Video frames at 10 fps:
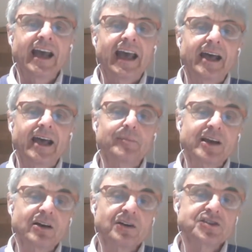
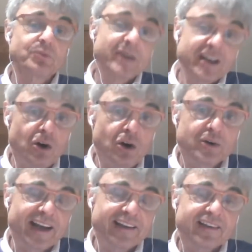Because we know
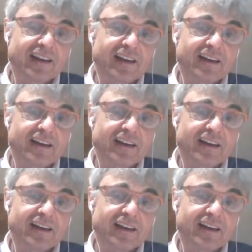that